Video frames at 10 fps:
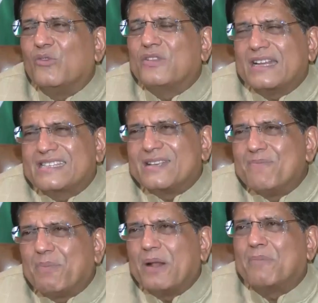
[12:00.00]
of that
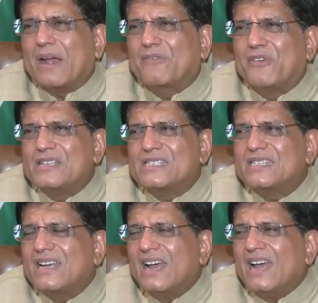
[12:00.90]
simple
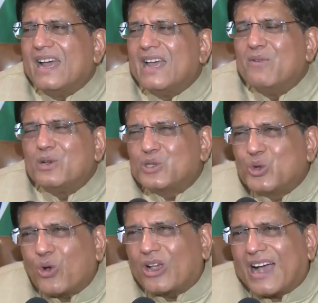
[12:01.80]
breakfast. He was
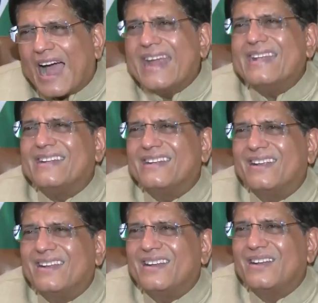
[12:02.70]
so
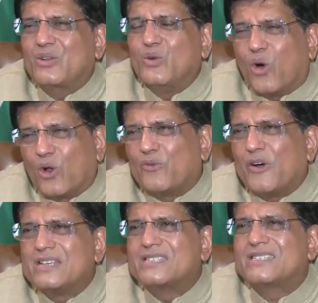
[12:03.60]
kind to all
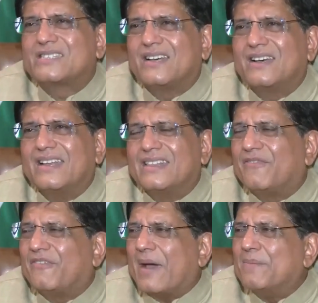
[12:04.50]
of us in
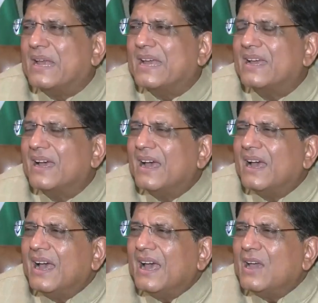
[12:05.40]
the family.
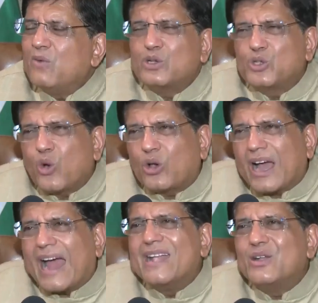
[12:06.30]
He was so
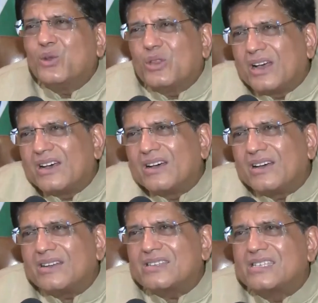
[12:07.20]
kind to
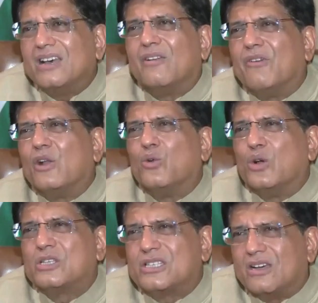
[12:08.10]
the server
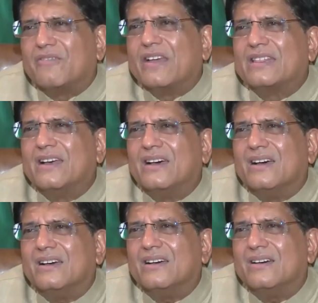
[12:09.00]
who was serving
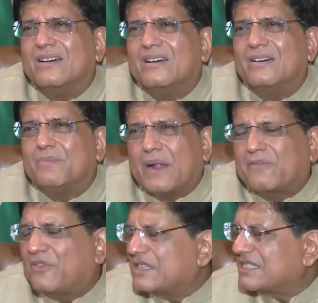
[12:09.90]
the
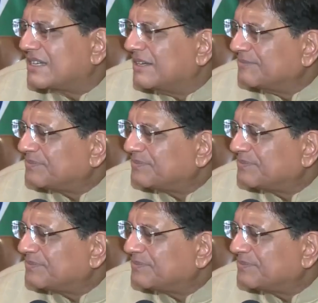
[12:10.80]
breakfast.